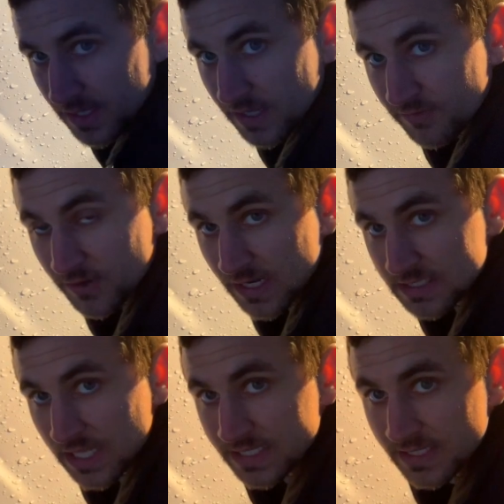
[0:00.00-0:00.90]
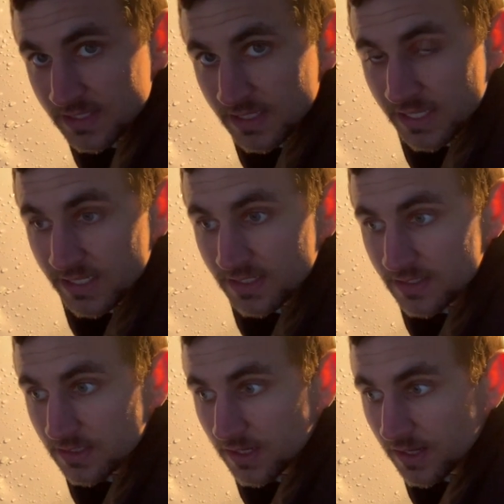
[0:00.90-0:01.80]
if you guys liked it,
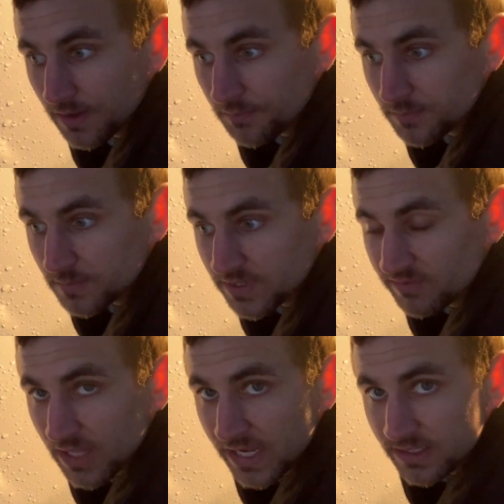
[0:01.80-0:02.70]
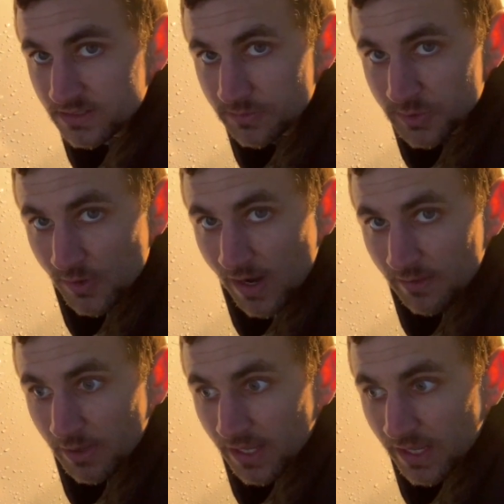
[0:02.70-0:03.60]
then leave a like,
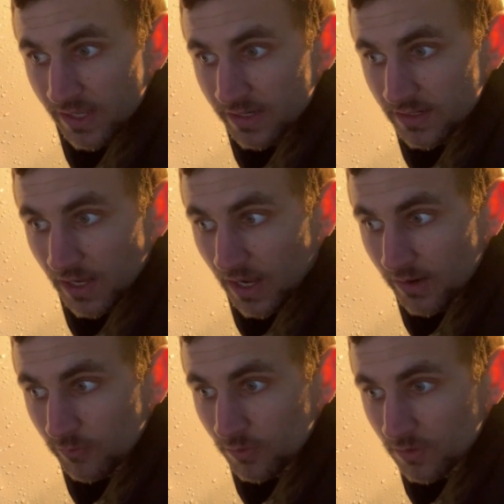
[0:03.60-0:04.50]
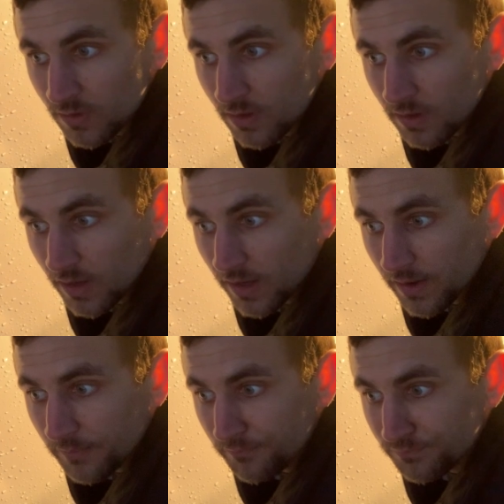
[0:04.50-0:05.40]
subscribe, and I
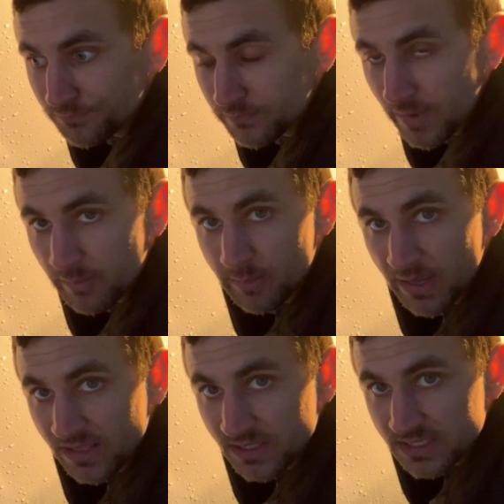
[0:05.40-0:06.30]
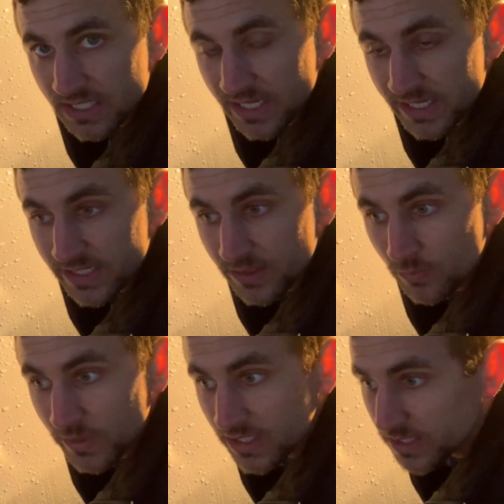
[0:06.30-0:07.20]
will maybe make this a
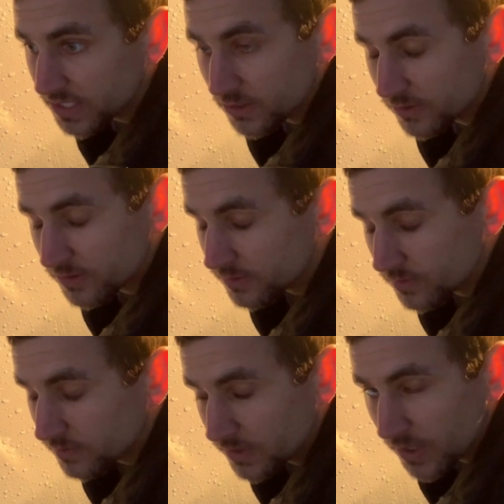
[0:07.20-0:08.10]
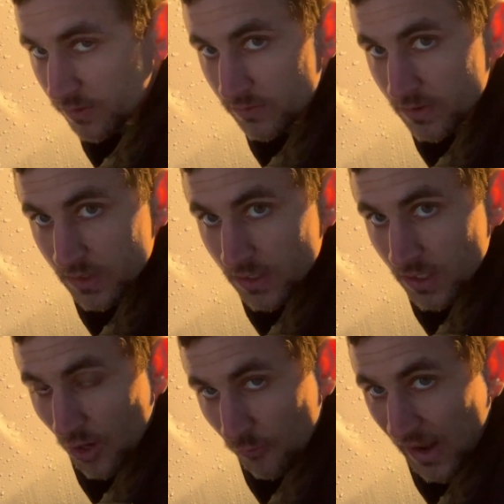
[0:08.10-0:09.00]
weekly or, you know,
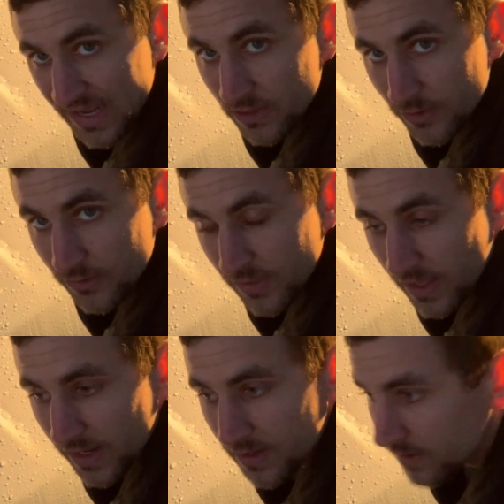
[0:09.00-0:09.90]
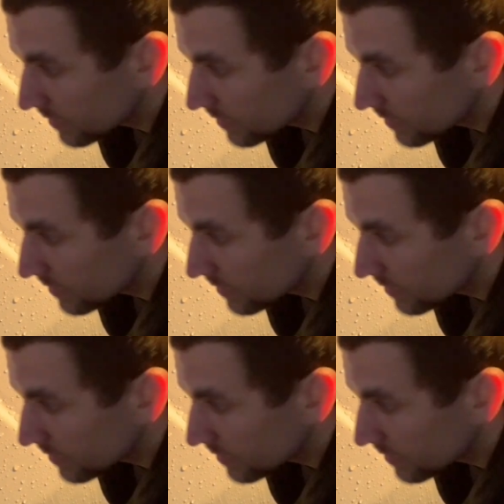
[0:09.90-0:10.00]
a regular thing.